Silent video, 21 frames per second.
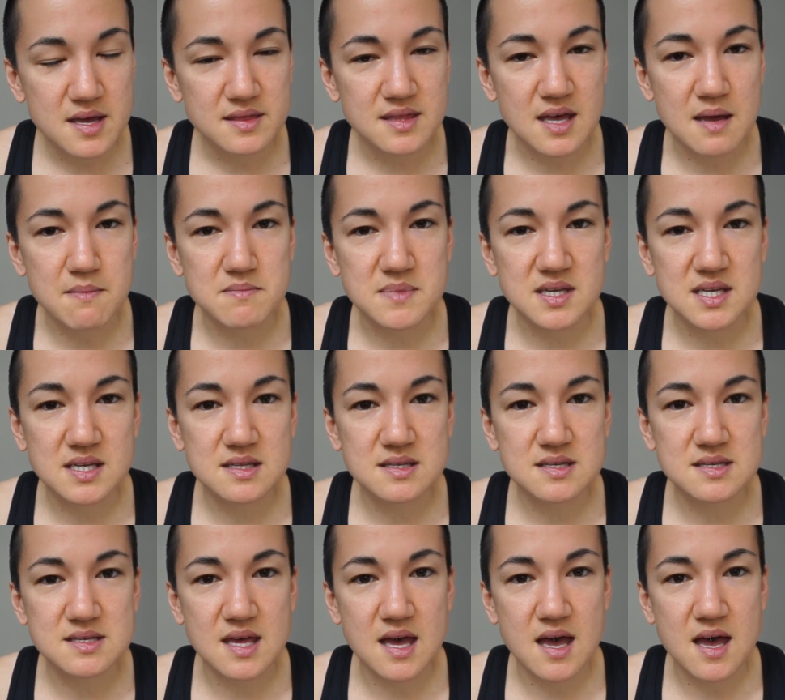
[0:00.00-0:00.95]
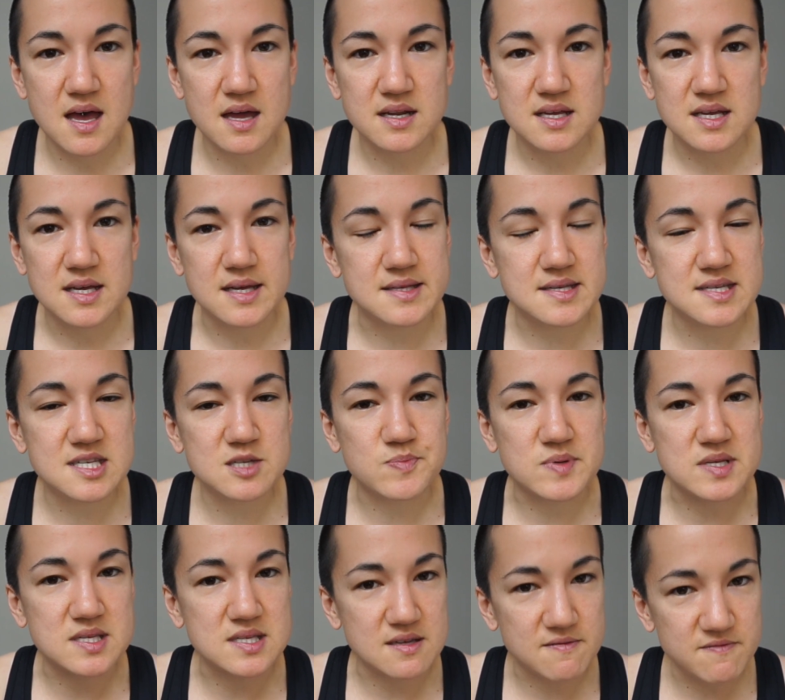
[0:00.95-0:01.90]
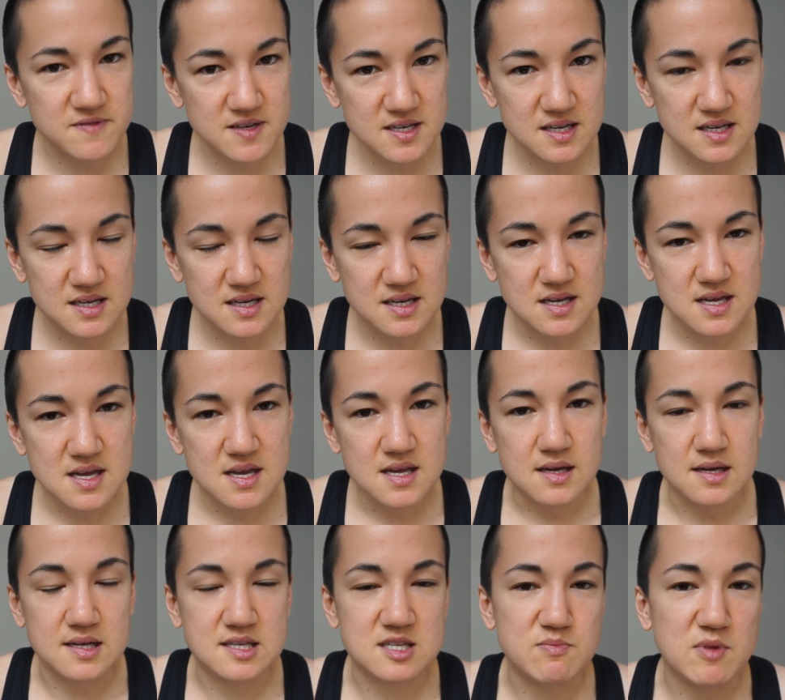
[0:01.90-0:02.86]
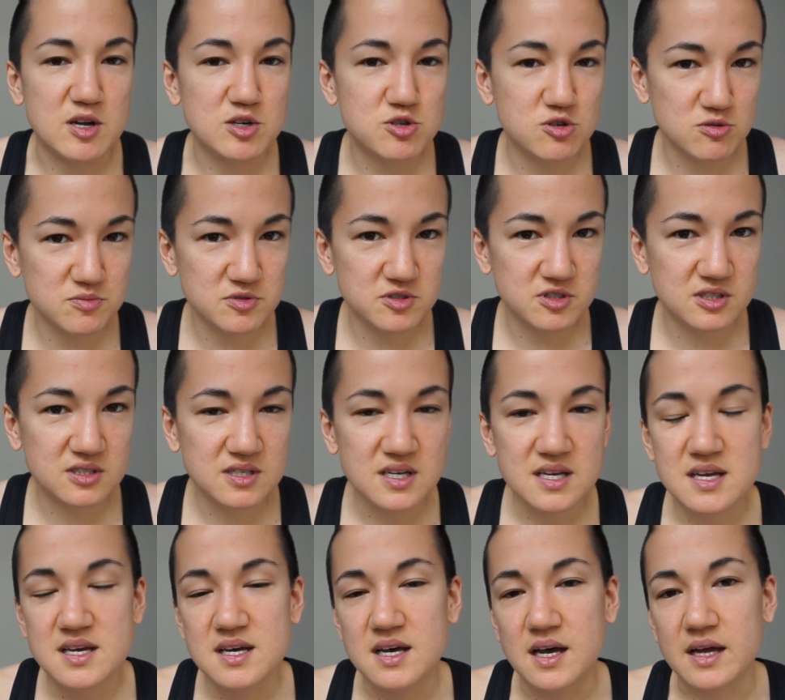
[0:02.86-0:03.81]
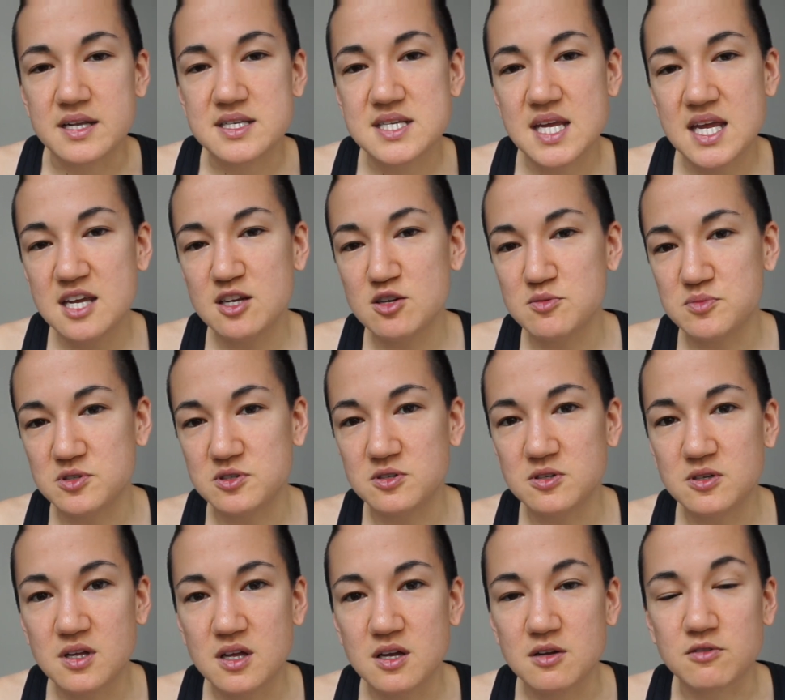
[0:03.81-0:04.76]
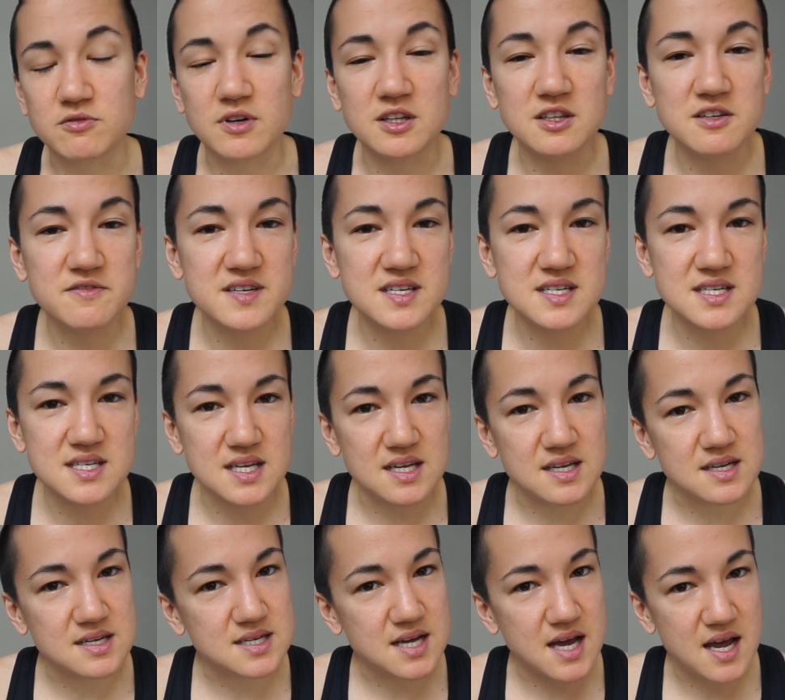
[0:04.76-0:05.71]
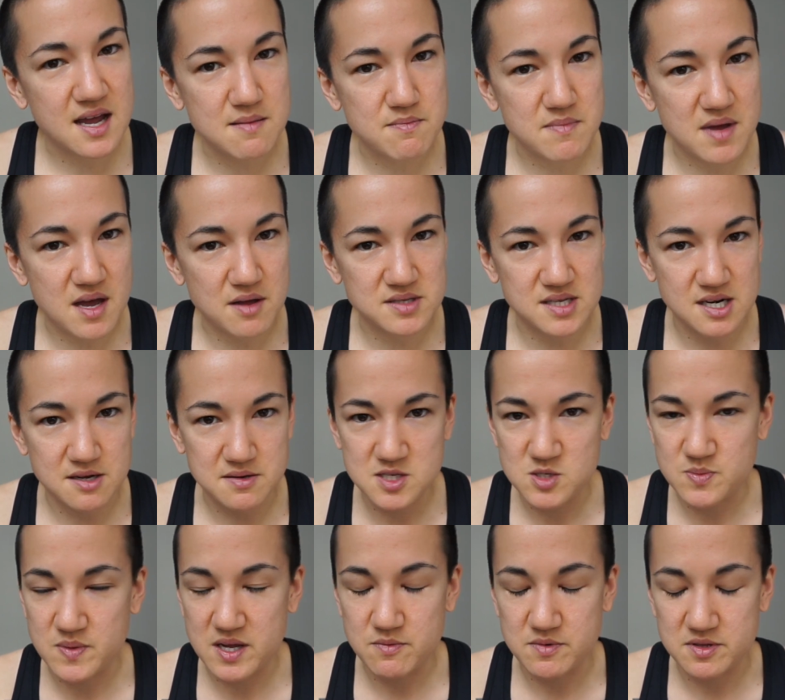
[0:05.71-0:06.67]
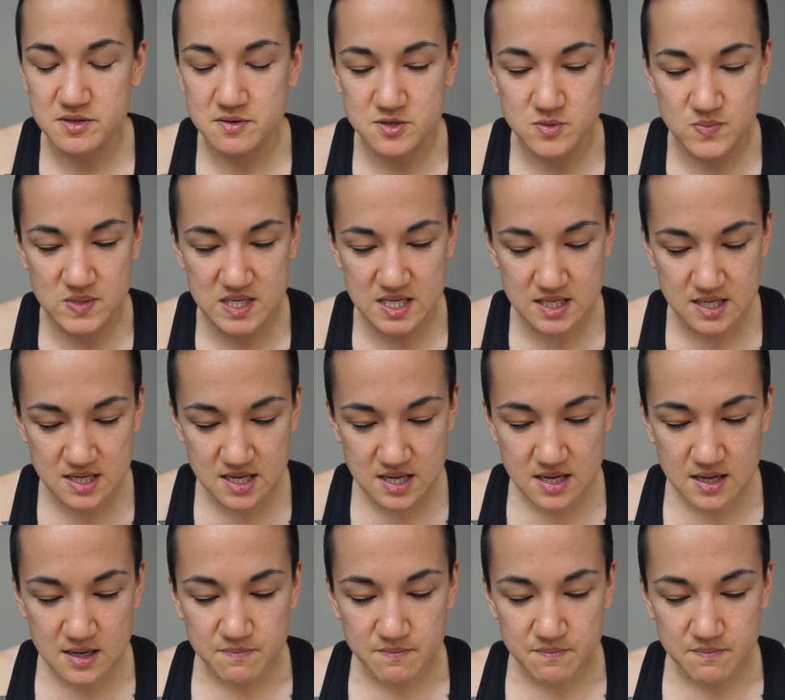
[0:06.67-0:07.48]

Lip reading: That means that it's specific, it's measurable, attainable, relevant, and time-bound, and I'll explain what those mean.